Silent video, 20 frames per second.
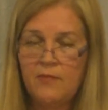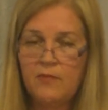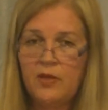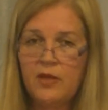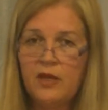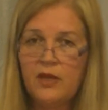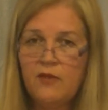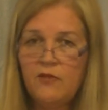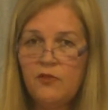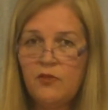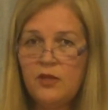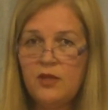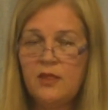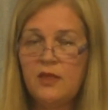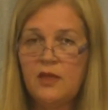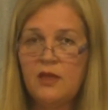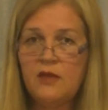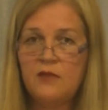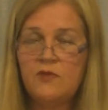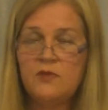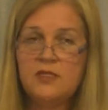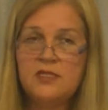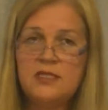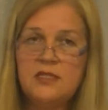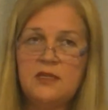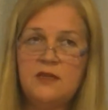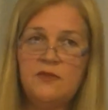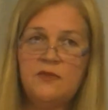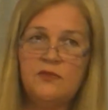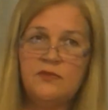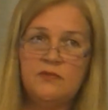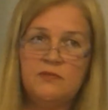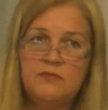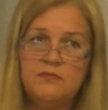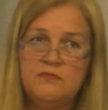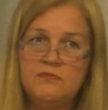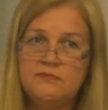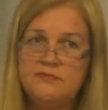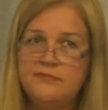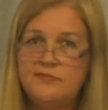but every day I receive
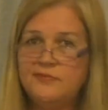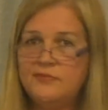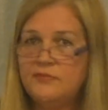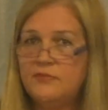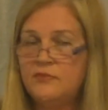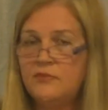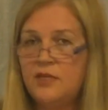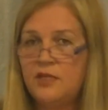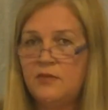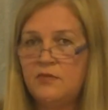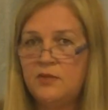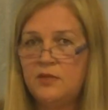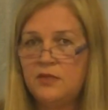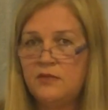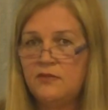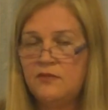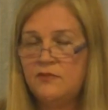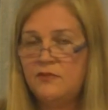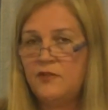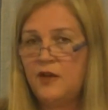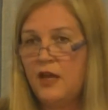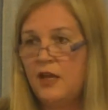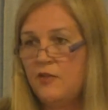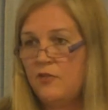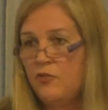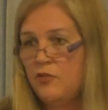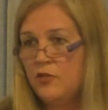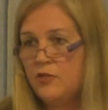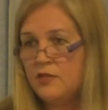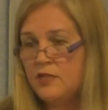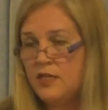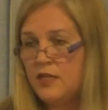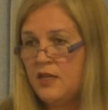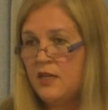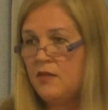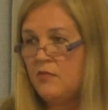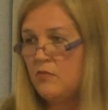maybe 5 or 10